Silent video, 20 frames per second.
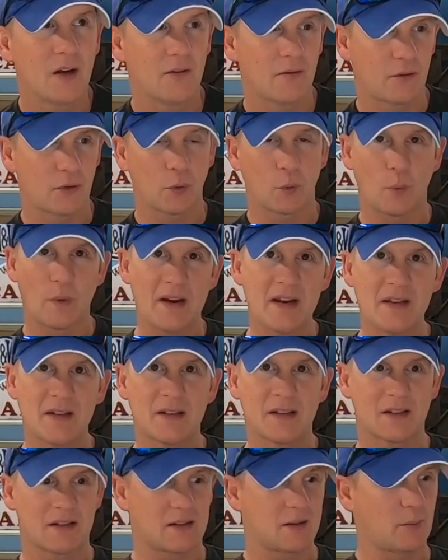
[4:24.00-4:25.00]
for a Wii
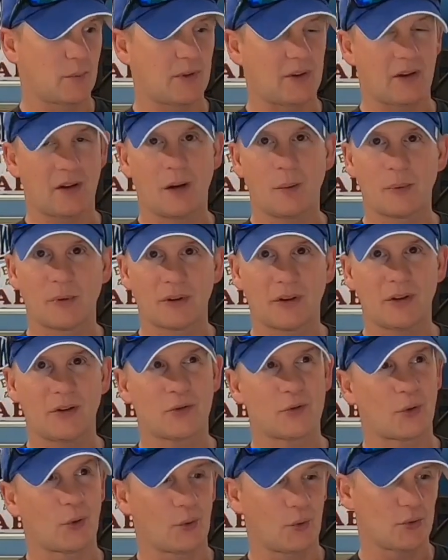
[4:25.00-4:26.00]
system with a couple of
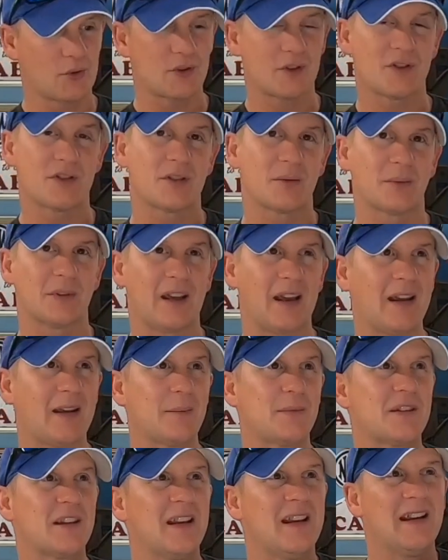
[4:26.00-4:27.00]
controllers and some
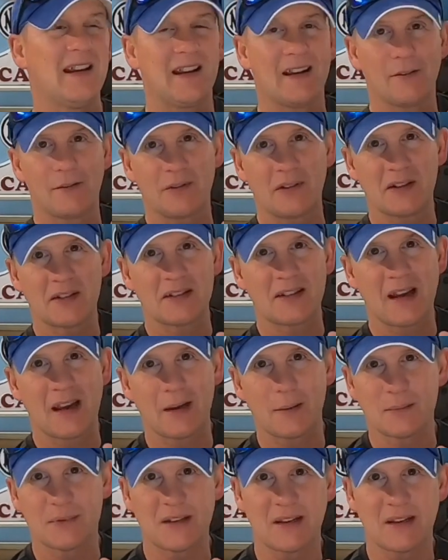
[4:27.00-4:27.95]
games if this game's